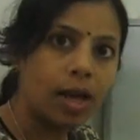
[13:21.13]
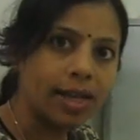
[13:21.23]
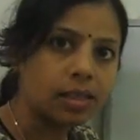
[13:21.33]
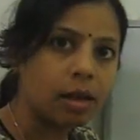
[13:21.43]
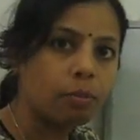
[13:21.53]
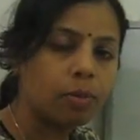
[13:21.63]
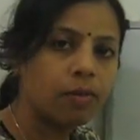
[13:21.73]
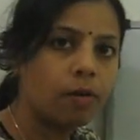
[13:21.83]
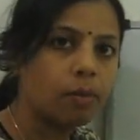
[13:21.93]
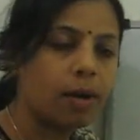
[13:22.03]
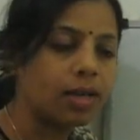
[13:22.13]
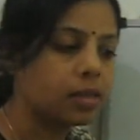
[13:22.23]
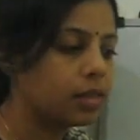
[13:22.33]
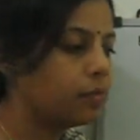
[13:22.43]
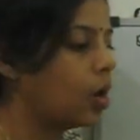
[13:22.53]
example for
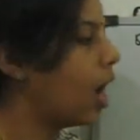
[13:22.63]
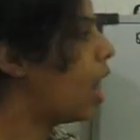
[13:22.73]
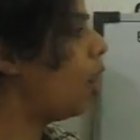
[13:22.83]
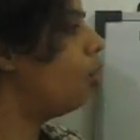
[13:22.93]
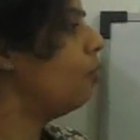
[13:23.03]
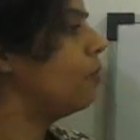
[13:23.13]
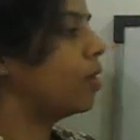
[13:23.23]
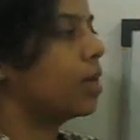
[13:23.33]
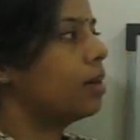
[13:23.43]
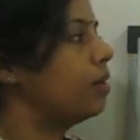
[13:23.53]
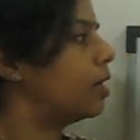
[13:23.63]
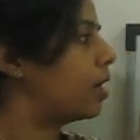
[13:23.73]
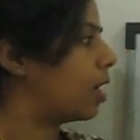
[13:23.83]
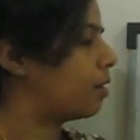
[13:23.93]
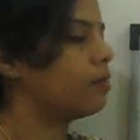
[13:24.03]
partial differential, how we can
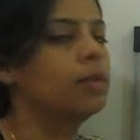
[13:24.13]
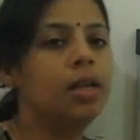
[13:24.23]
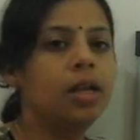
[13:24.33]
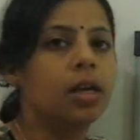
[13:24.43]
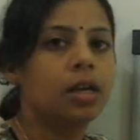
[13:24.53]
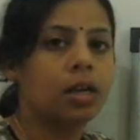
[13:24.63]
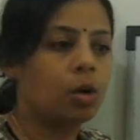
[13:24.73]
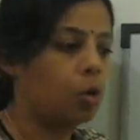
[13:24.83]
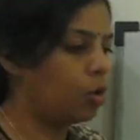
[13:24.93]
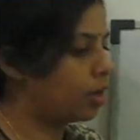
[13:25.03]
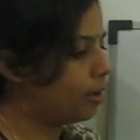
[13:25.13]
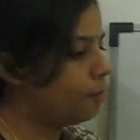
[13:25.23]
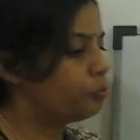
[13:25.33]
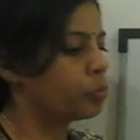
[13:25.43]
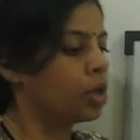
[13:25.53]
derive. Okay.
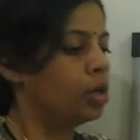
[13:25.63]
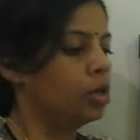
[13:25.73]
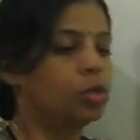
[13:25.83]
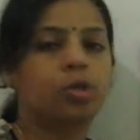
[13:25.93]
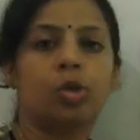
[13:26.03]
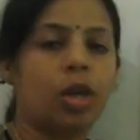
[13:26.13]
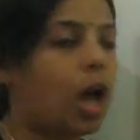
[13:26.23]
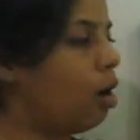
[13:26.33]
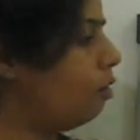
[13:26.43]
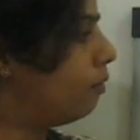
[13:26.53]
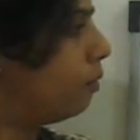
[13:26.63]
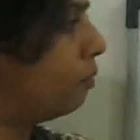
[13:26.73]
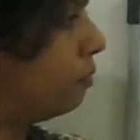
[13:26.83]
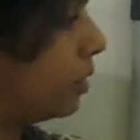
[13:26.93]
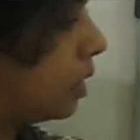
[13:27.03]
So now
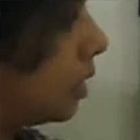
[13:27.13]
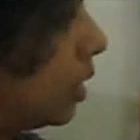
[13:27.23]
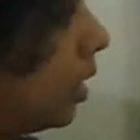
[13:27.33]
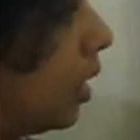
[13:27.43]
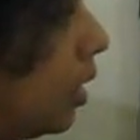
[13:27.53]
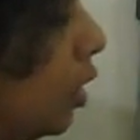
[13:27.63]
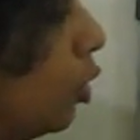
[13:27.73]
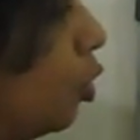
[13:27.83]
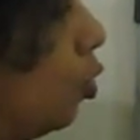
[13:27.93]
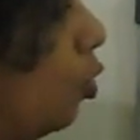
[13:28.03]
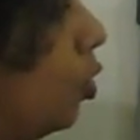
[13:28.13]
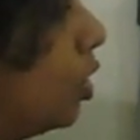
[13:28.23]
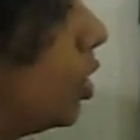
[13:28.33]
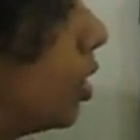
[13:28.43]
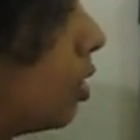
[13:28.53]
we see u
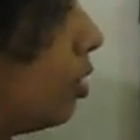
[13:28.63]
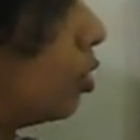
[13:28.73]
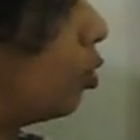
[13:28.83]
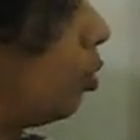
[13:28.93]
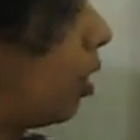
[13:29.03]
is equal to